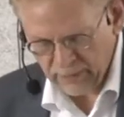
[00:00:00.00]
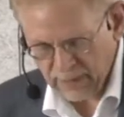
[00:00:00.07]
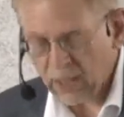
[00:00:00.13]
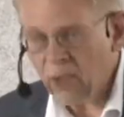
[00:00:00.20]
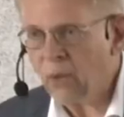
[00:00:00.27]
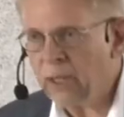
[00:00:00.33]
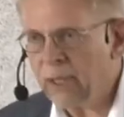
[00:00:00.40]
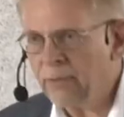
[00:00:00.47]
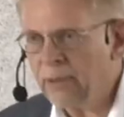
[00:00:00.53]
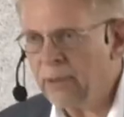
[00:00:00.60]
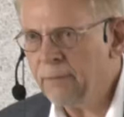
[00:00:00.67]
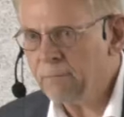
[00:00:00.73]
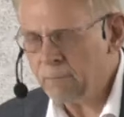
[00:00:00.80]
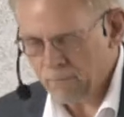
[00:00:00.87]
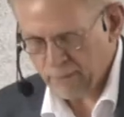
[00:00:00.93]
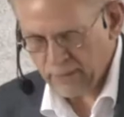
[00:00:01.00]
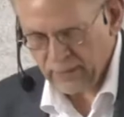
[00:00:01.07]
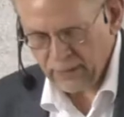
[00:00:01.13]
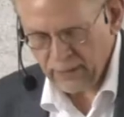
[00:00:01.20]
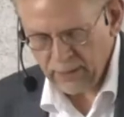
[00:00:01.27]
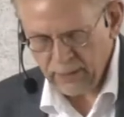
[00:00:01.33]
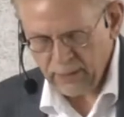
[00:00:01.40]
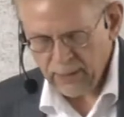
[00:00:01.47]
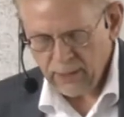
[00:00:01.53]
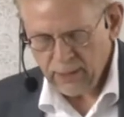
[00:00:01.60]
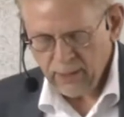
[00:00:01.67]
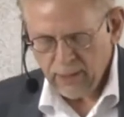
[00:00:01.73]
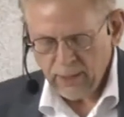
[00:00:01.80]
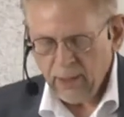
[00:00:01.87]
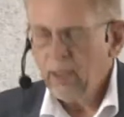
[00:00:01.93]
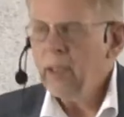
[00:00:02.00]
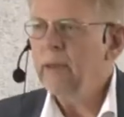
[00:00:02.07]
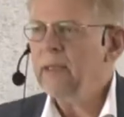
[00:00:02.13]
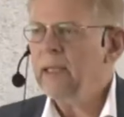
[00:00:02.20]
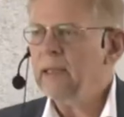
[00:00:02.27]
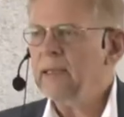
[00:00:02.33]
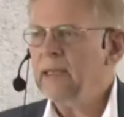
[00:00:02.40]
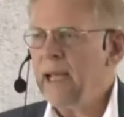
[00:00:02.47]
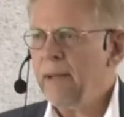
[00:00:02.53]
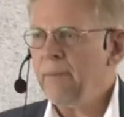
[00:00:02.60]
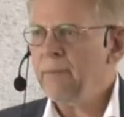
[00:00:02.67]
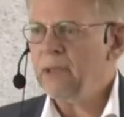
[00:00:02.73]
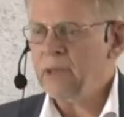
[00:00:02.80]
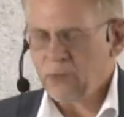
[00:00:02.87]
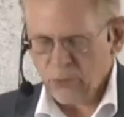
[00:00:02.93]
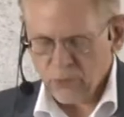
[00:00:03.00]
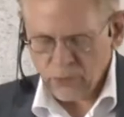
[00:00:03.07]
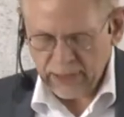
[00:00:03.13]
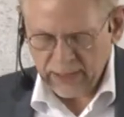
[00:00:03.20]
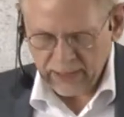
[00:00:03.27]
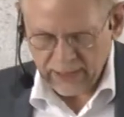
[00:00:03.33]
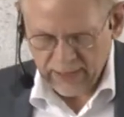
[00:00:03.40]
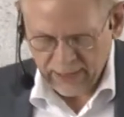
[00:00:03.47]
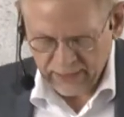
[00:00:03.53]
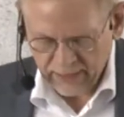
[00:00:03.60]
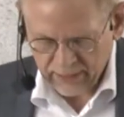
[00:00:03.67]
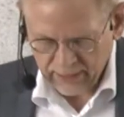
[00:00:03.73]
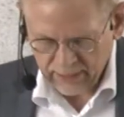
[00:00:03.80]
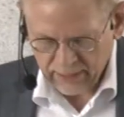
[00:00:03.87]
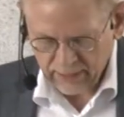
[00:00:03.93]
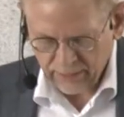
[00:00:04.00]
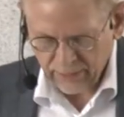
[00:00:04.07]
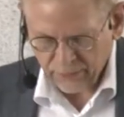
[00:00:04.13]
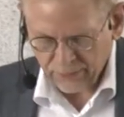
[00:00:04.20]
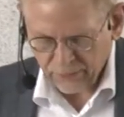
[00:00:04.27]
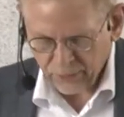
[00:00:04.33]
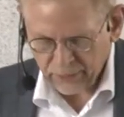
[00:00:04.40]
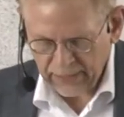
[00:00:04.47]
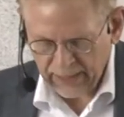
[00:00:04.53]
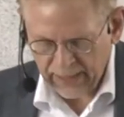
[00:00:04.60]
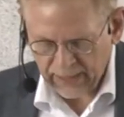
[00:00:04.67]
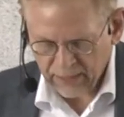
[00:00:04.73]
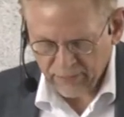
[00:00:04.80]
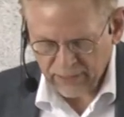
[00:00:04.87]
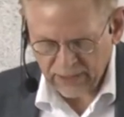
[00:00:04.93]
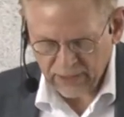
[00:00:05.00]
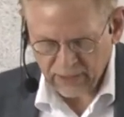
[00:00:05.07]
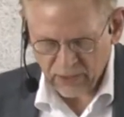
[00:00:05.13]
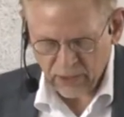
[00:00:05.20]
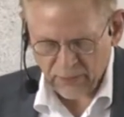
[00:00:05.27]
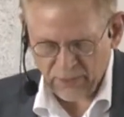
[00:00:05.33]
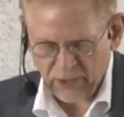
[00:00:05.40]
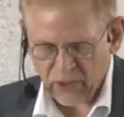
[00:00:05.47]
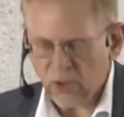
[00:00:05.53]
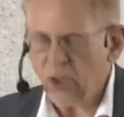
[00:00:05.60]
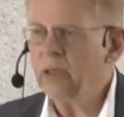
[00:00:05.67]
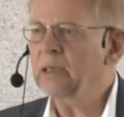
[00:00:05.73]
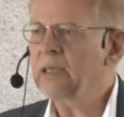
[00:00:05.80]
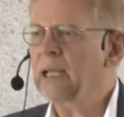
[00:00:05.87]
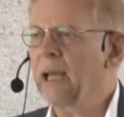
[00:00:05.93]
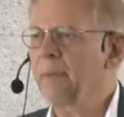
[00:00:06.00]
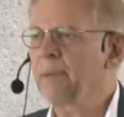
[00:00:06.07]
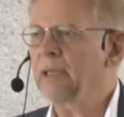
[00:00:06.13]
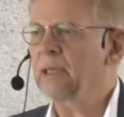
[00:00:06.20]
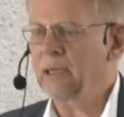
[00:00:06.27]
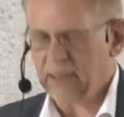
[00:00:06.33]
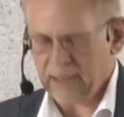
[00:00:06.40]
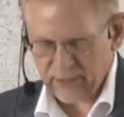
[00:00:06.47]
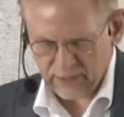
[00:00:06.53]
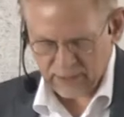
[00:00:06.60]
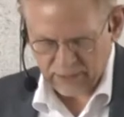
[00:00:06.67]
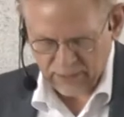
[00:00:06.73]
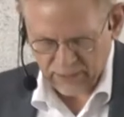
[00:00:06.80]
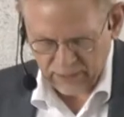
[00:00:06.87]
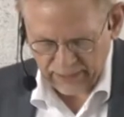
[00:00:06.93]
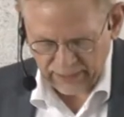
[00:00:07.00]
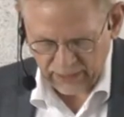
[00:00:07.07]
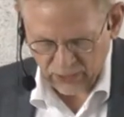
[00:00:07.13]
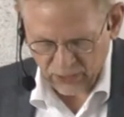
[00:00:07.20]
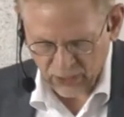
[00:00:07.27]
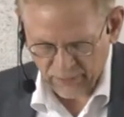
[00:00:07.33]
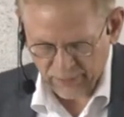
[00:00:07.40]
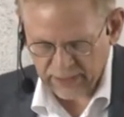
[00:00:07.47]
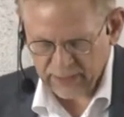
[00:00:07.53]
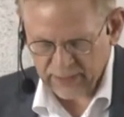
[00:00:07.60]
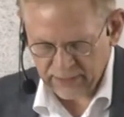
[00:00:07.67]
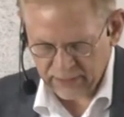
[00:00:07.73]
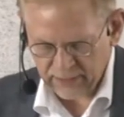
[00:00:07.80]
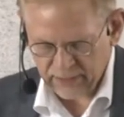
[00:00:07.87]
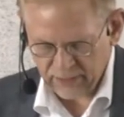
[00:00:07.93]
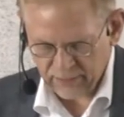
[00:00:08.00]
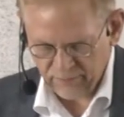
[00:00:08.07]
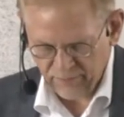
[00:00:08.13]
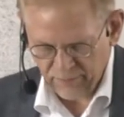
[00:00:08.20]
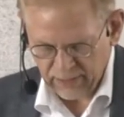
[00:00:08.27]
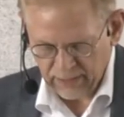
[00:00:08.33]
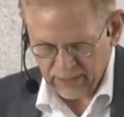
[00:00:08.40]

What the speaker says: However, the attempt to realize the three elements of a non-capitalist economic system